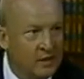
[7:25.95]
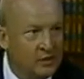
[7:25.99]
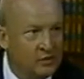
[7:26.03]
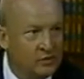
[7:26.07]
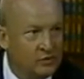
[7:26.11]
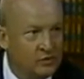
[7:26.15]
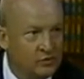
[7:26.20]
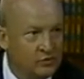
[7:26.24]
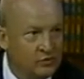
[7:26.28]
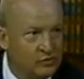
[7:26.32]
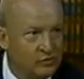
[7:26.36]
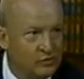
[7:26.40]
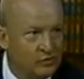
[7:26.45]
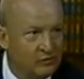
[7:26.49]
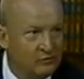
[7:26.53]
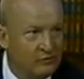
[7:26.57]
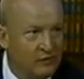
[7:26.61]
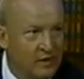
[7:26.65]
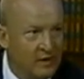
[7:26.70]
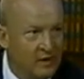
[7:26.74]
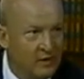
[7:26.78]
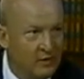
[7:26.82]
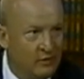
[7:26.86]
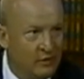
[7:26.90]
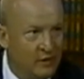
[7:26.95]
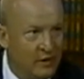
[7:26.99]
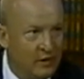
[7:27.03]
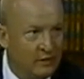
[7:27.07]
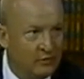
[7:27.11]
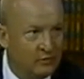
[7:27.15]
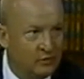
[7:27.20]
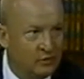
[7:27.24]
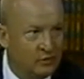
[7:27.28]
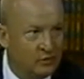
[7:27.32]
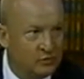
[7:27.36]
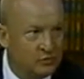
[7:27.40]
is to surveil
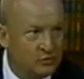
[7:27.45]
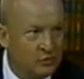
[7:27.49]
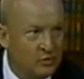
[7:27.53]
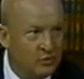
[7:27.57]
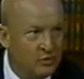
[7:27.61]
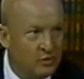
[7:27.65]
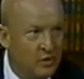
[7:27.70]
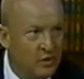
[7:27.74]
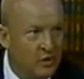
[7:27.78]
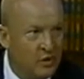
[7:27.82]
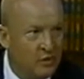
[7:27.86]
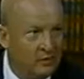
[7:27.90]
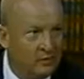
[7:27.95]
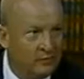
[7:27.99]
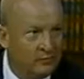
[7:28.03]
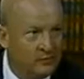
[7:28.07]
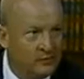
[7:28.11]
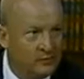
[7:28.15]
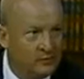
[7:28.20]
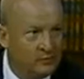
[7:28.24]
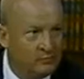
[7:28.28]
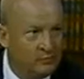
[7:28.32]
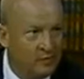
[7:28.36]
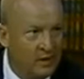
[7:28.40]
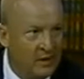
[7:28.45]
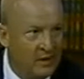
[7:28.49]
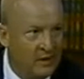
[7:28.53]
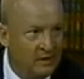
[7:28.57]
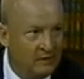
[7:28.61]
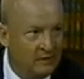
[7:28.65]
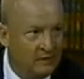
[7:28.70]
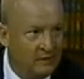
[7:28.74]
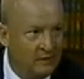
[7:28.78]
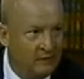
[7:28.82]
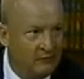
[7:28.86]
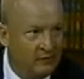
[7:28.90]
and control all of us
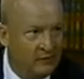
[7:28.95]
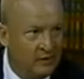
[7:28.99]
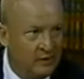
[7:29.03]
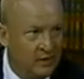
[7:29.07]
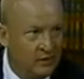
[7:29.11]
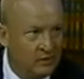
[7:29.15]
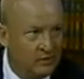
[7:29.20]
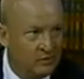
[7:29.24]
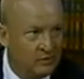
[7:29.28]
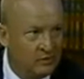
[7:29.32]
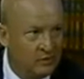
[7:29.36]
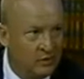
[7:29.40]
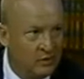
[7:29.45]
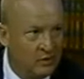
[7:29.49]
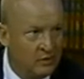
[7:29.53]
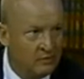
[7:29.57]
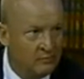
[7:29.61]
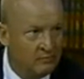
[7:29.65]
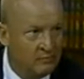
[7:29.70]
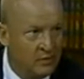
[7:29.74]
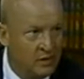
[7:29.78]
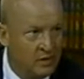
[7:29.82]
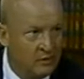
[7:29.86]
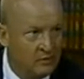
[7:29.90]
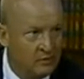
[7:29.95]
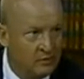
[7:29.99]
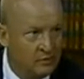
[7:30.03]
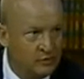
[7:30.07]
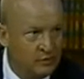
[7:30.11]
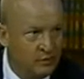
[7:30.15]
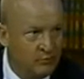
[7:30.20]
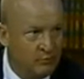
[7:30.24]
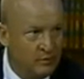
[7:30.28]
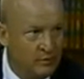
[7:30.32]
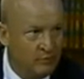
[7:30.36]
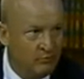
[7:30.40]
by identification card and
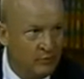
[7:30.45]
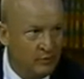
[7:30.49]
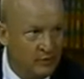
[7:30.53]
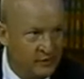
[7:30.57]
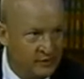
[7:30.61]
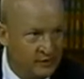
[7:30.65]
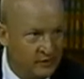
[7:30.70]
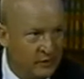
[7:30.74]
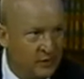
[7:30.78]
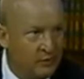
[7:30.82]
microchip implants.